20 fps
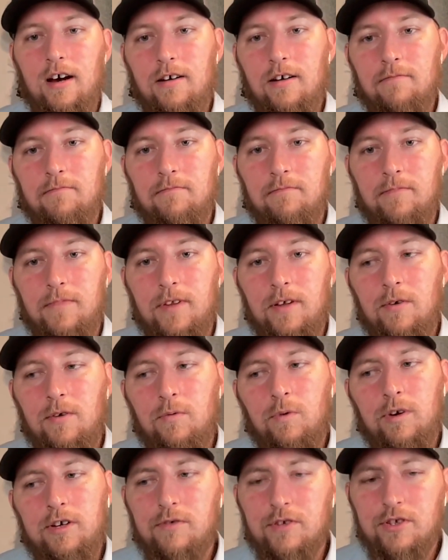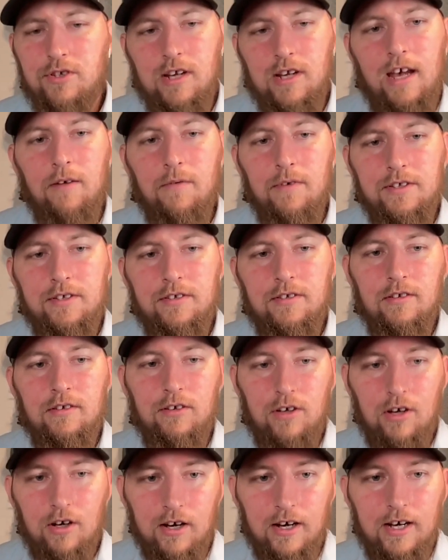Uh, which was
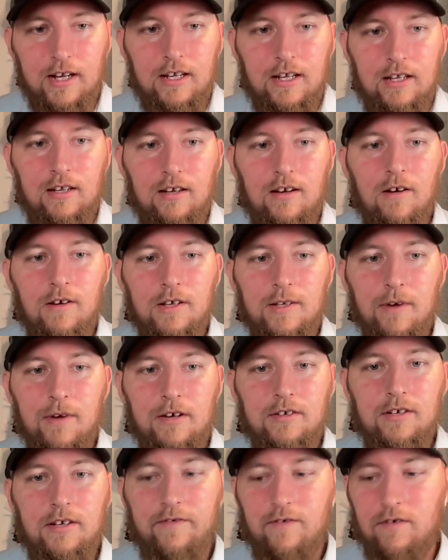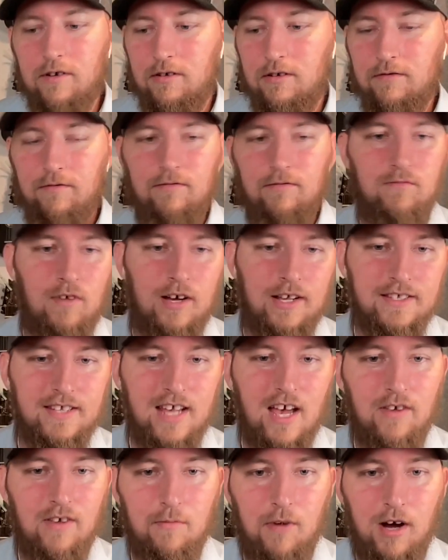good, especially for what
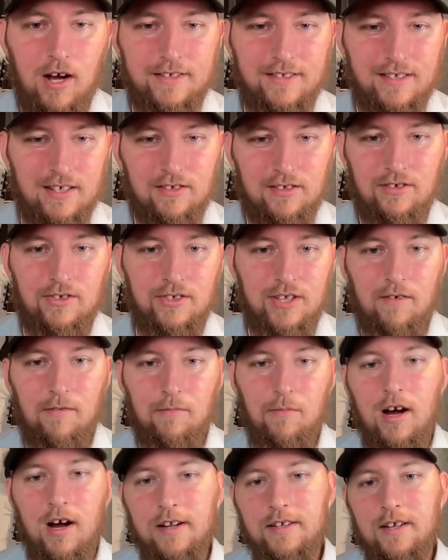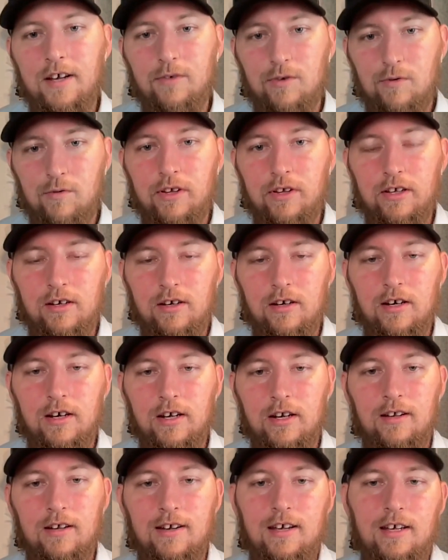7 months, 6 or 7 months. That was really
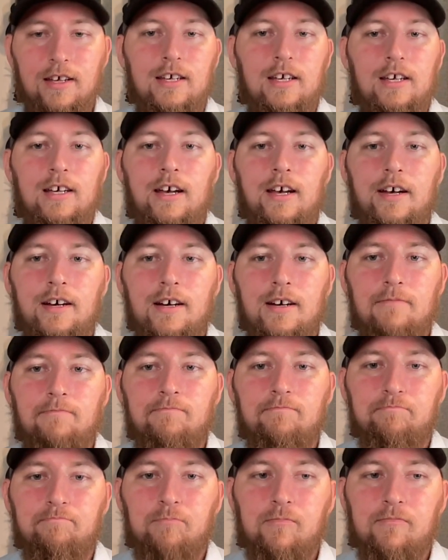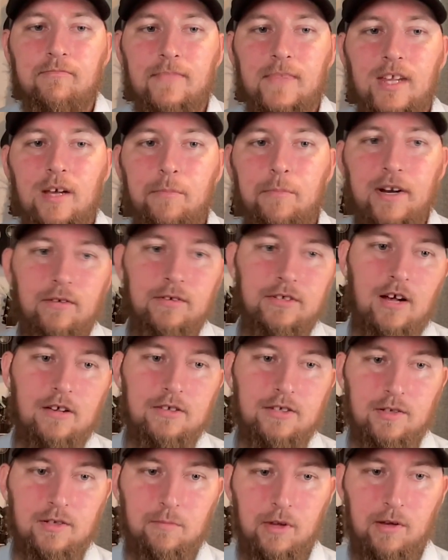good. Um, but it was
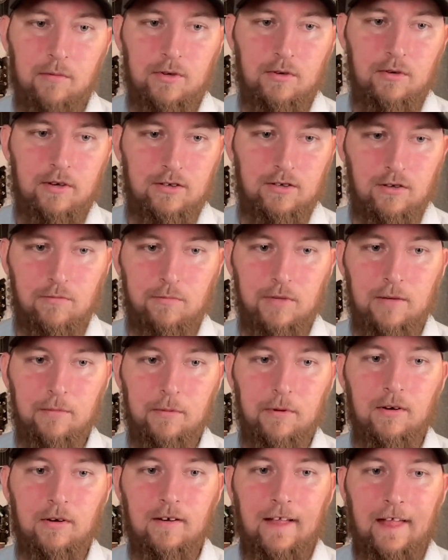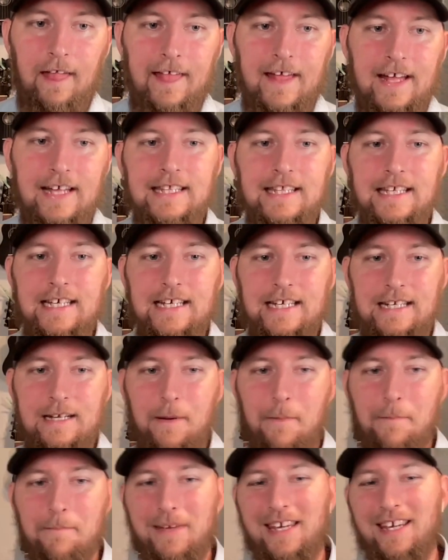also split between 2 people, and
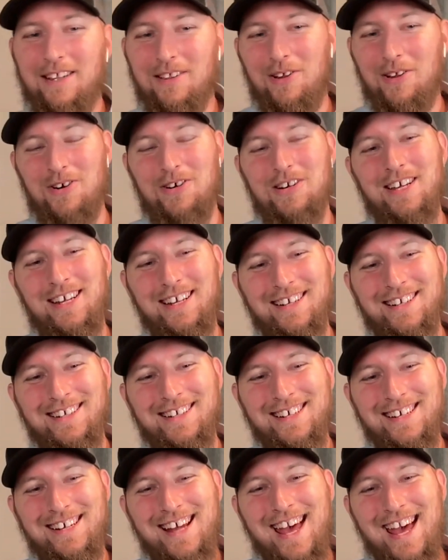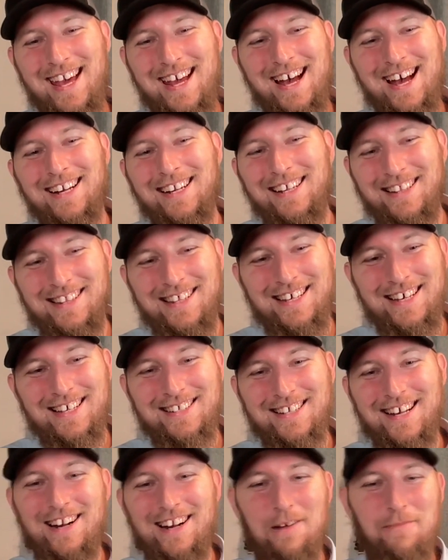then me learning, hey, I need
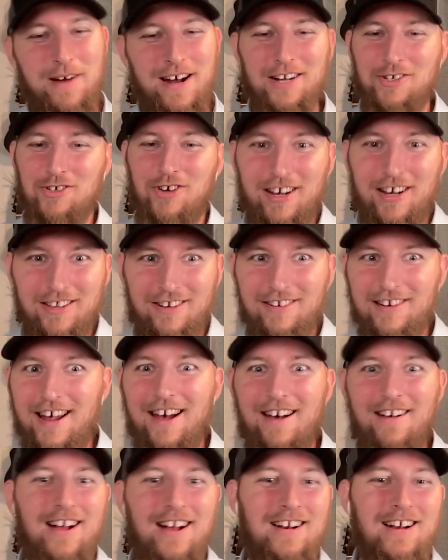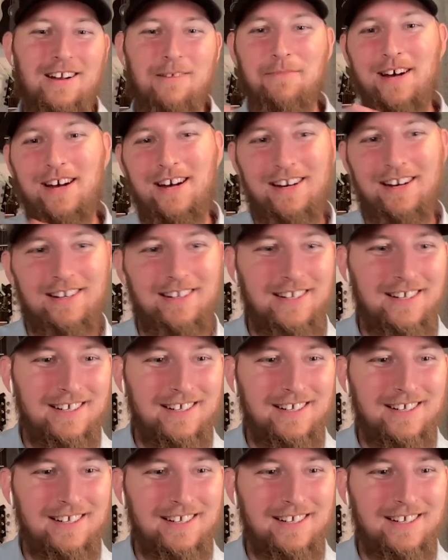this. I got to buy a trailer now. I got to buy